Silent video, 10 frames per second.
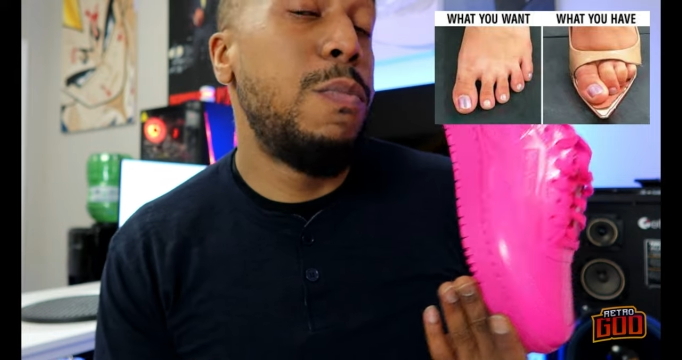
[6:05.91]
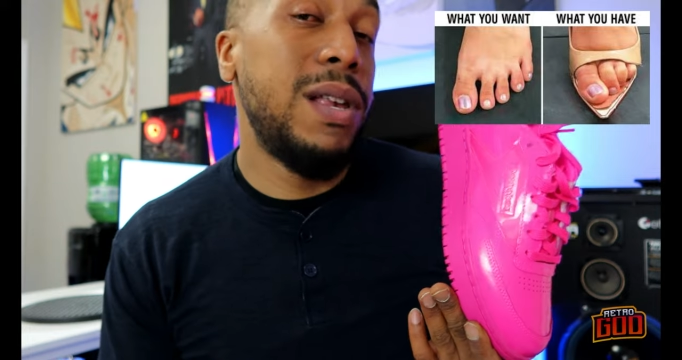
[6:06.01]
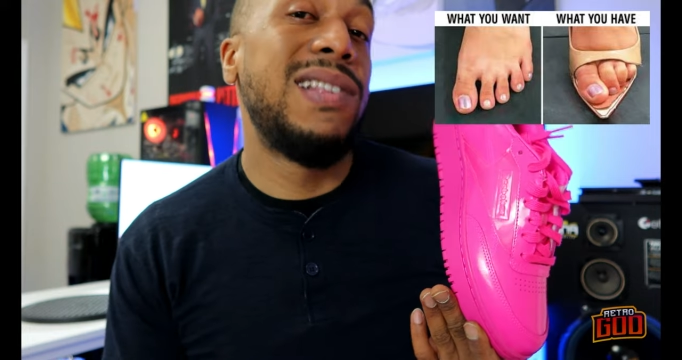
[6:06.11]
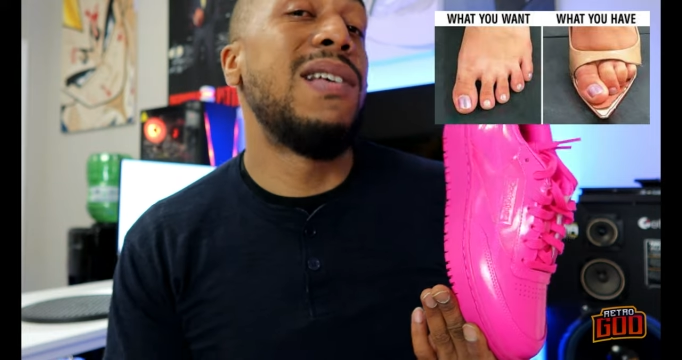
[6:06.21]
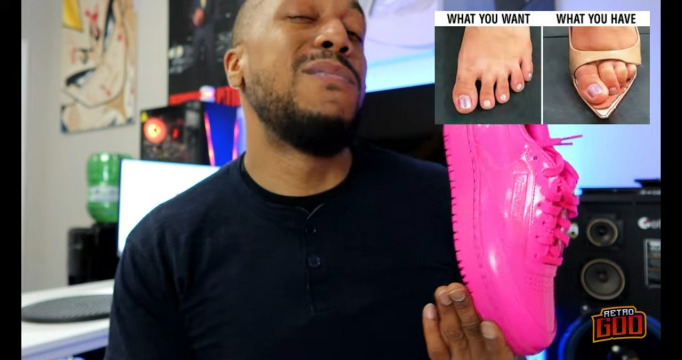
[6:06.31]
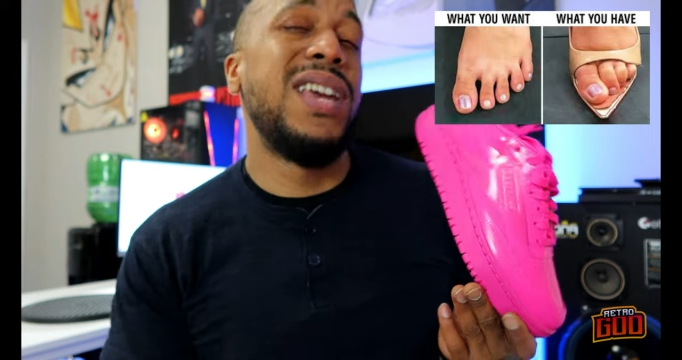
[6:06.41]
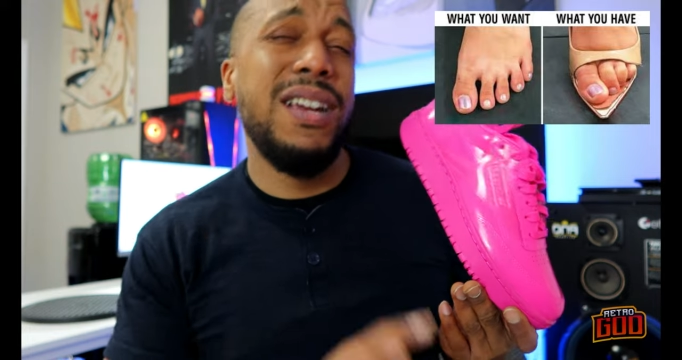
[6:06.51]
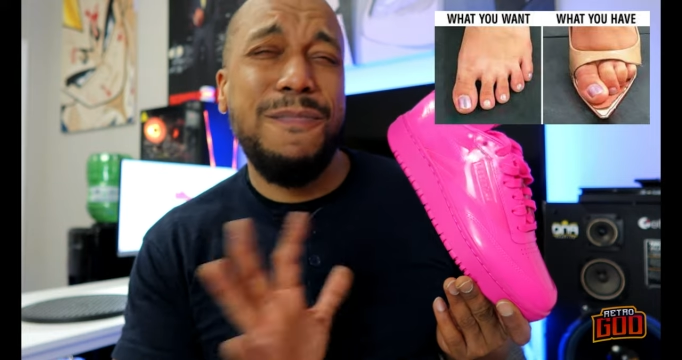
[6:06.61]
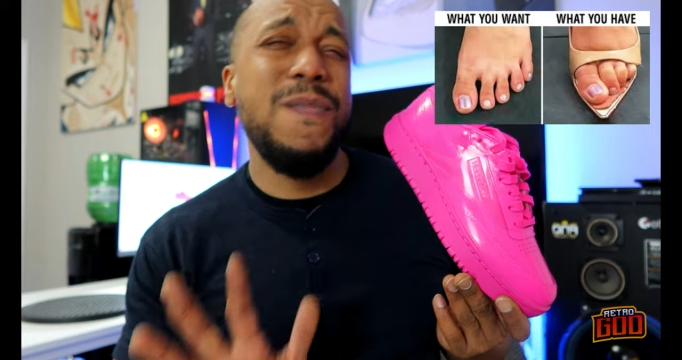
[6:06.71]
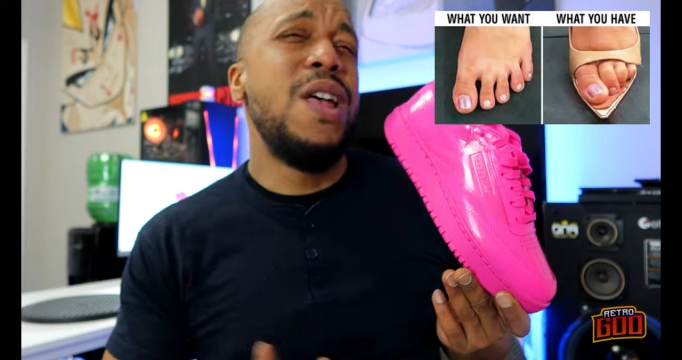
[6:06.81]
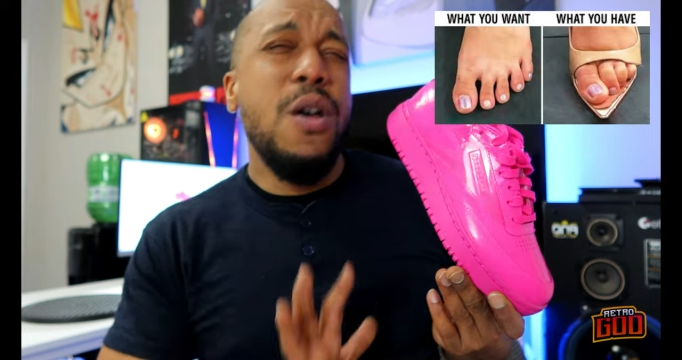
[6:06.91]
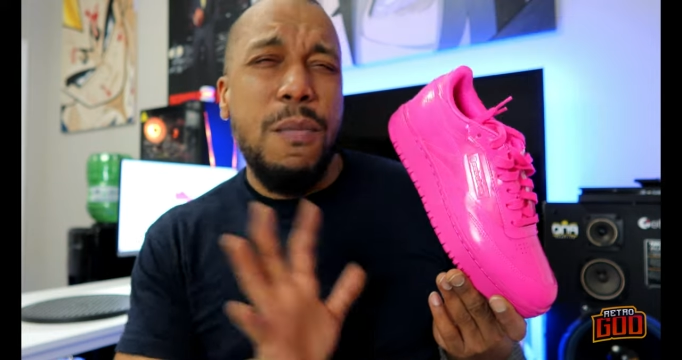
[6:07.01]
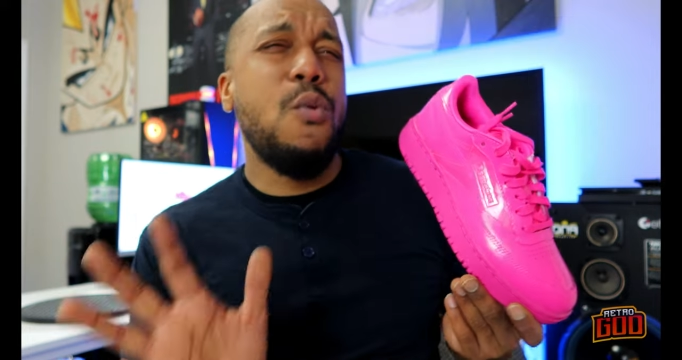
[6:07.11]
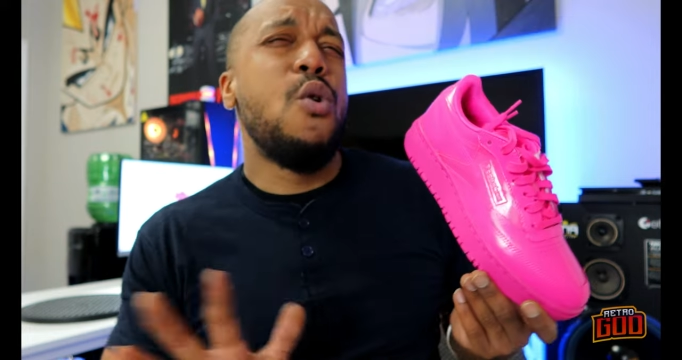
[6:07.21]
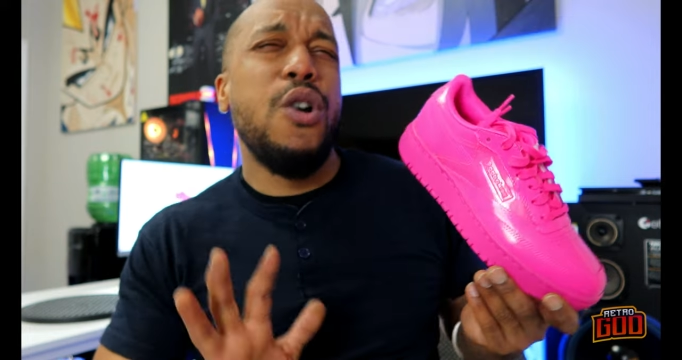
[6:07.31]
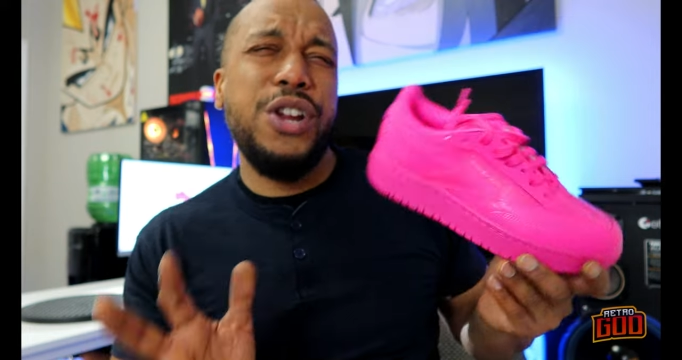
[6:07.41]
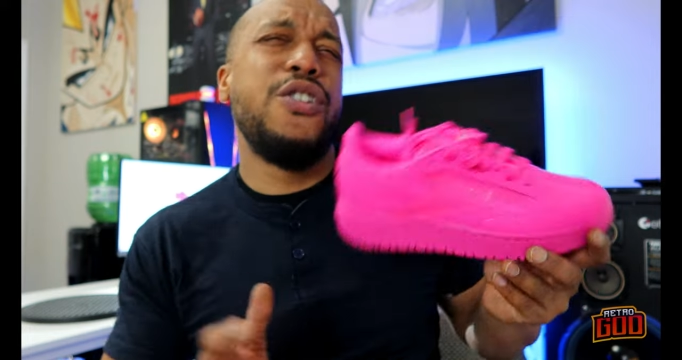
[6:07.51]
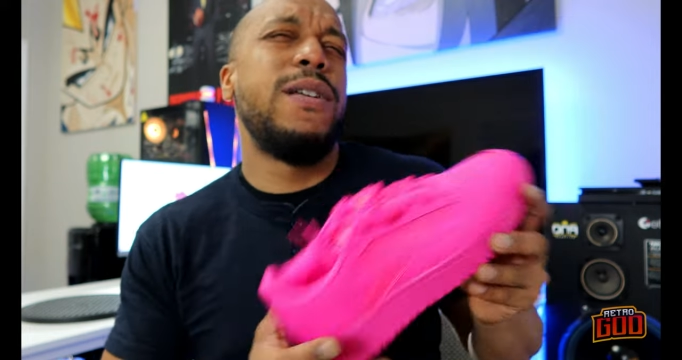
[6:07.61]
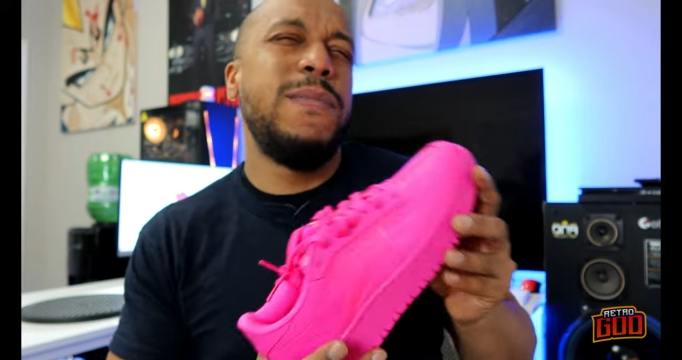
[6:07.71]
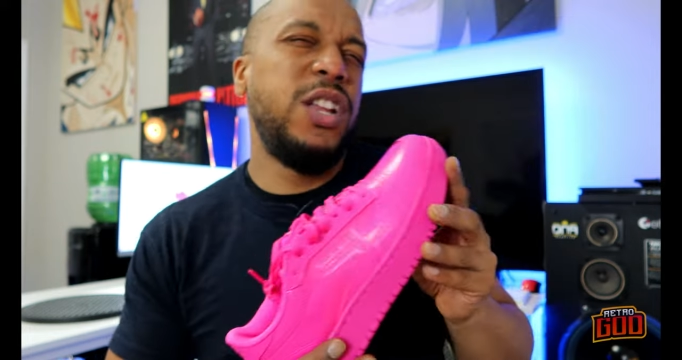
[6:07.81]
bit something more, you know
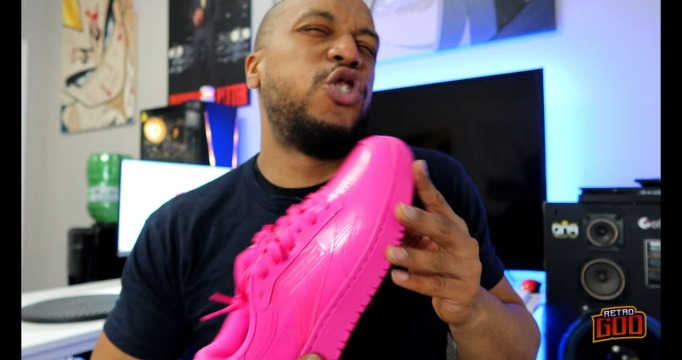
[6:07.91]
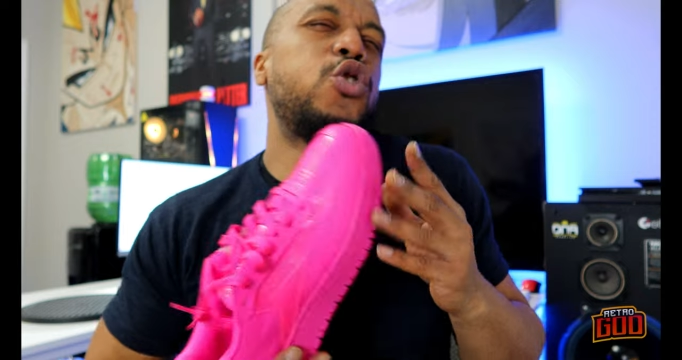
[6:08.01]
what I mean?